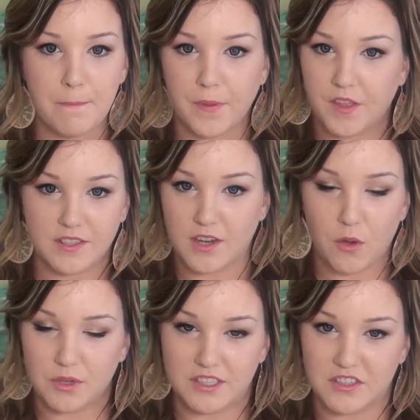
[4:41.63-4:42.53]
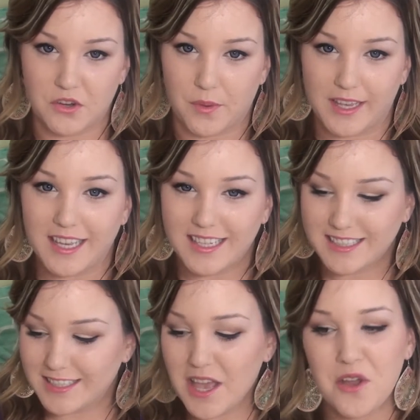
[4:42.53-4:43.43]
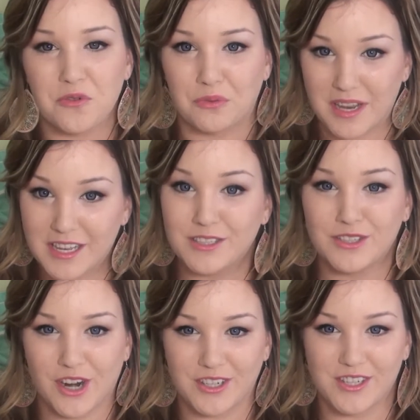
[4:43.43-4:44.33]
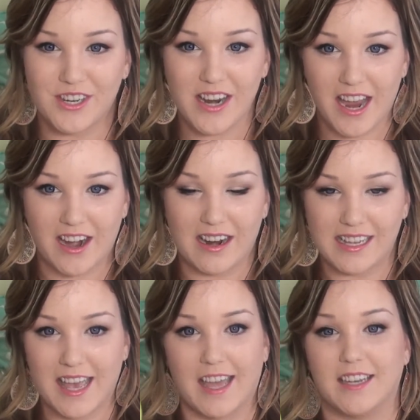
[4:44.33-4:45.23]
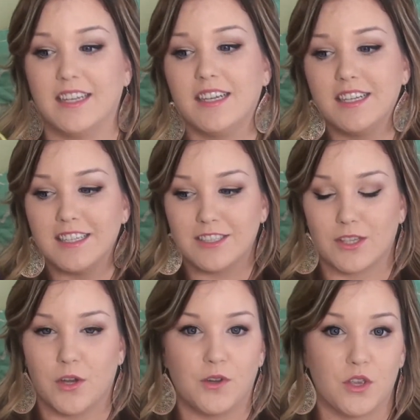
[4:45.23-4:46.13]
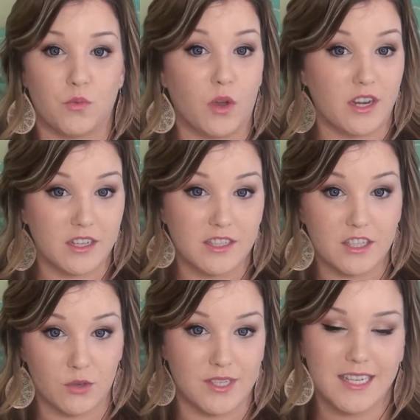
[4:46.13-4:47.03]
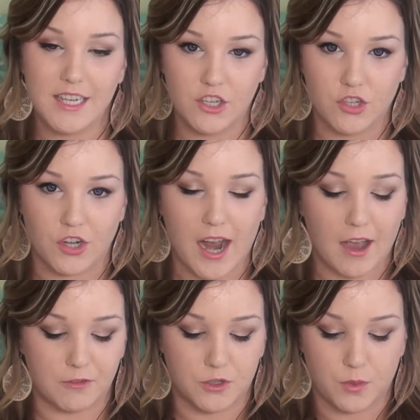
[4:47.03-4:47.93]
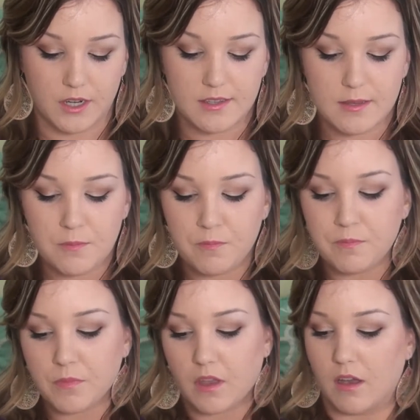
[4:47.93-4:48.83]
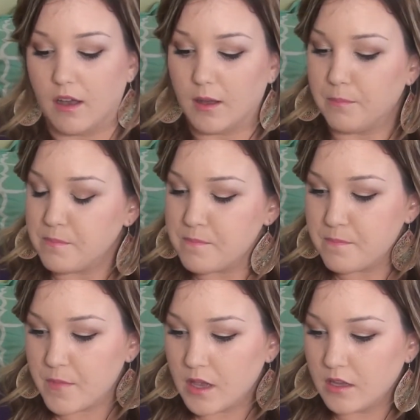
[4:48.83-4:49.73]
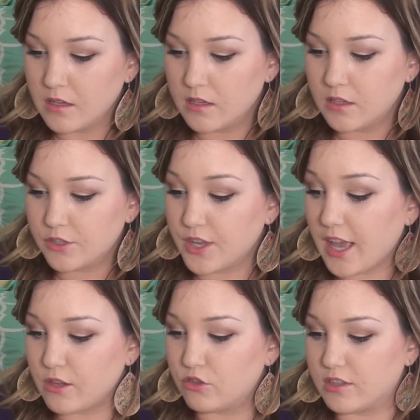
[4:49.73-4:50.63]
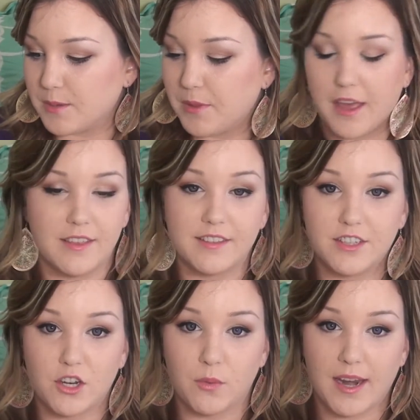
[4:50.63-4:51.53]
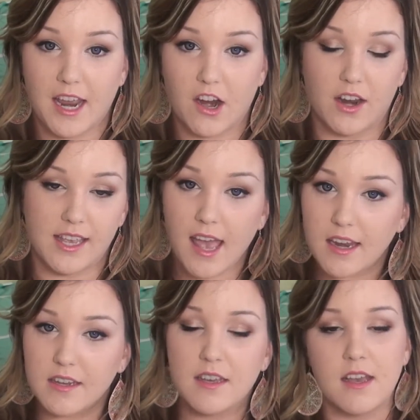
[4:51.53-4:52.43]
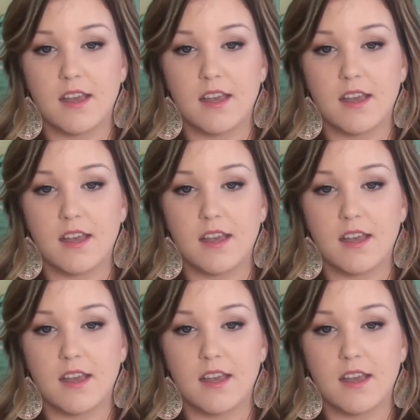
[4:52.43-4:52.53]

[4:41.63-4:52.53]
but that's not what it's doing. It's reconstructing your hair again, so you want to use a conditioner afterwards. So yeah, you just apply this to your wet hair again,